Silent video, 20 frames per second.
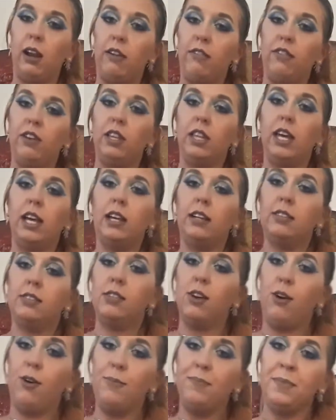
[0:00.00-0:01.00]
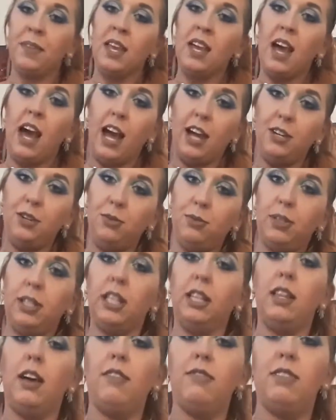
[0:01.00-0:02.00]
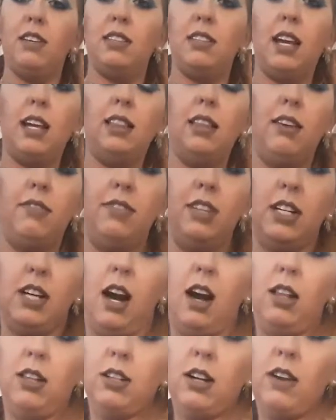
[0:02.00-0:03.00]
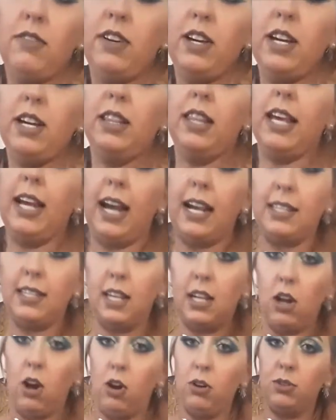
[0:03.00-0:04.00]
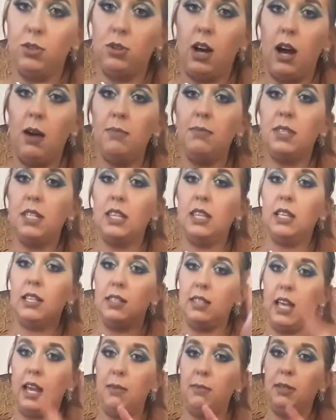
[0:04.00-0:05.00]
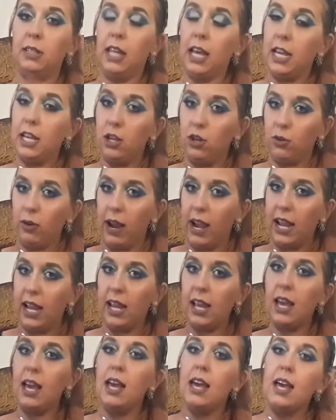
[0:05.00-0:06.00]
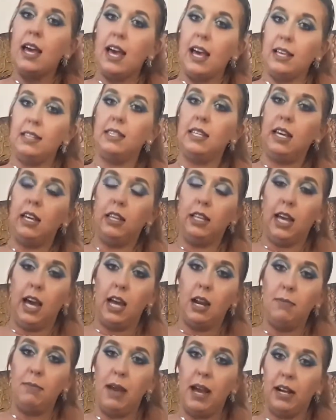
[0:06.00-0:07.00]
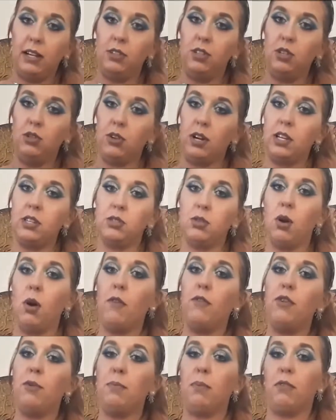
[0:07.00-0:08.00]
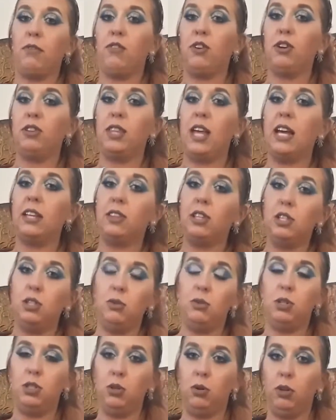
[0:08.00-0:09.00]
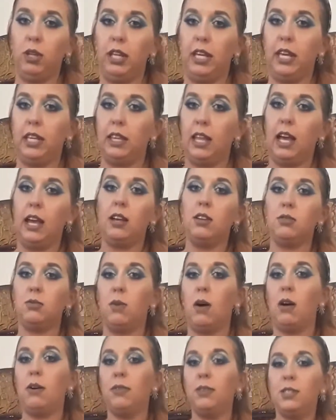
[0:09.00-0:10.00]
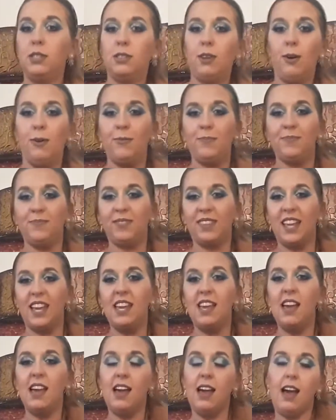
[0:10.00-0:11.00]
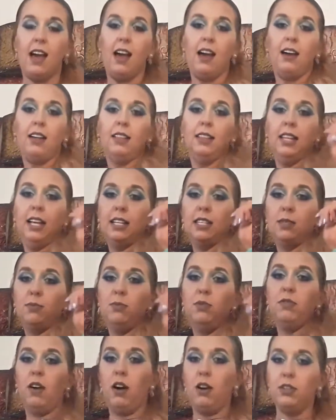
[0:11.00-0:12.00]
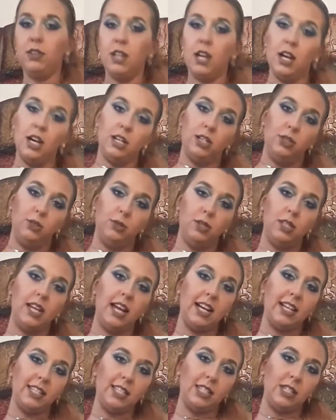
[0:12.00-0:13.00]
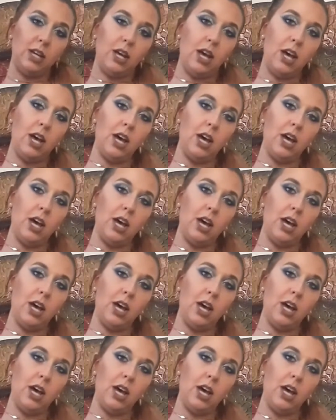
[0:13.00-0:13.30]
I feel like. So I do really love this. I love the color of it. Like I said, it also comes in the same light gray as the Ileana maxi dress. So if you preferred that, then you could totally get that as well. So let's move on to the next.